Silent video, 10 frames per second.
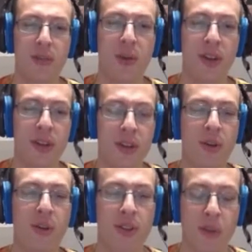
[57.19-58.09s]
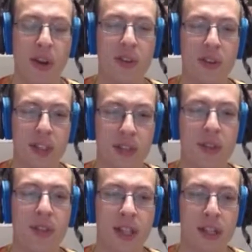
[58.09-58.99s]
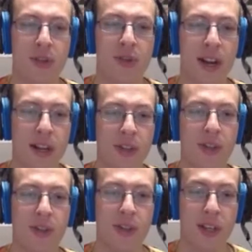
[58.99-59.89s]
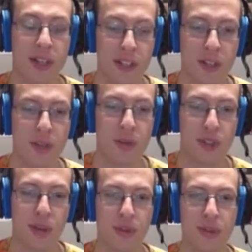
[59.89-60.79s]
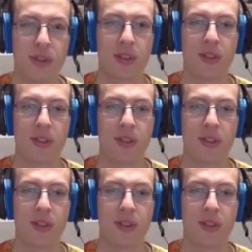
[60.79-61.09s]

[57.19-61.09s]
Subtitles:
but I knew someone else that you did use Dragon Shields and didn't use doubles,